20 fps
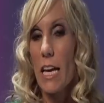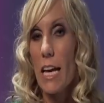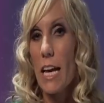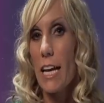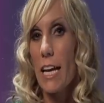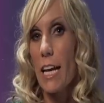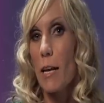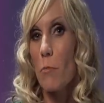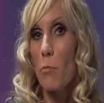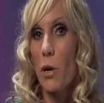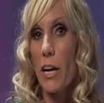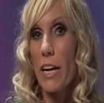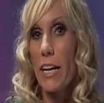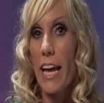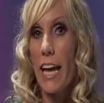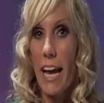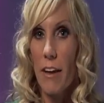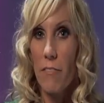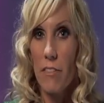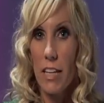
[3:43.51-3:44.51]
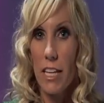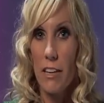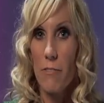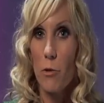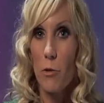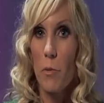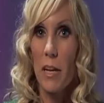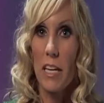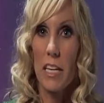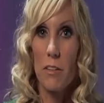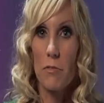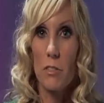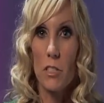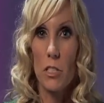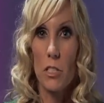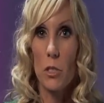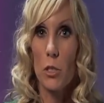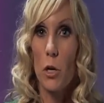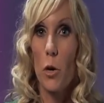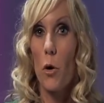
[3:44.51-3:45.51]
and I prayed heavily for my gifts
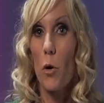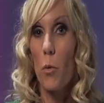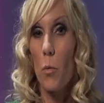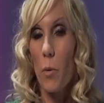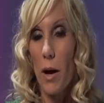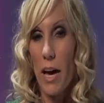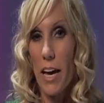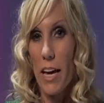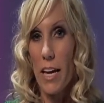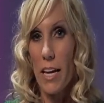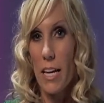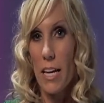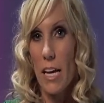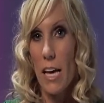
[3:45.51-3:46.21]
to go away.